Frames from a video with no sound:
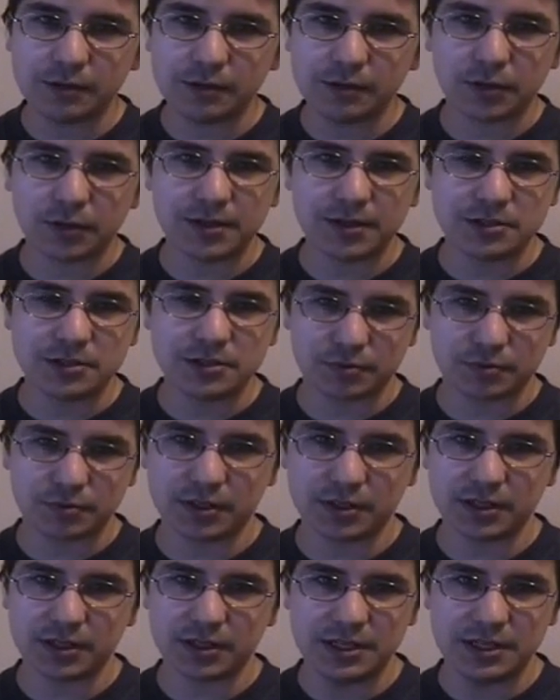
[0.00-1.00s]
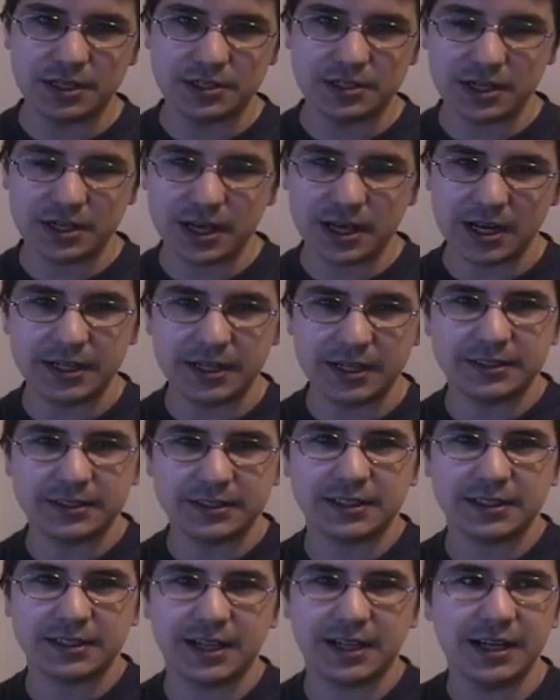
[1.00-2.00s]
pleased with Easy A.
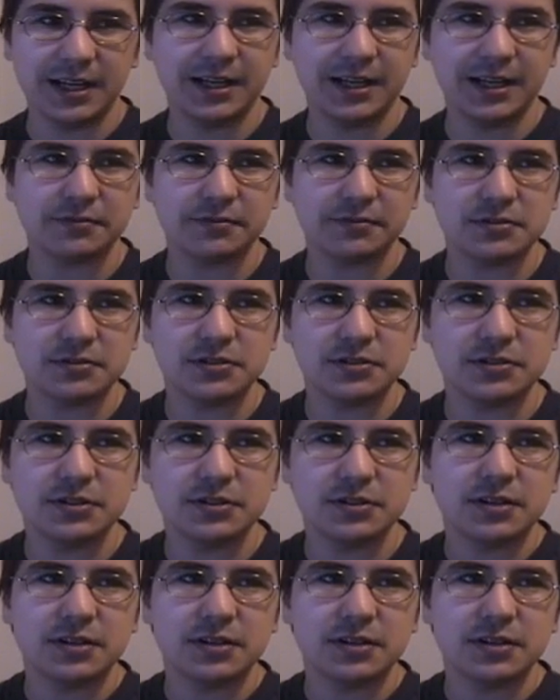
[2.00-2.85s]
I was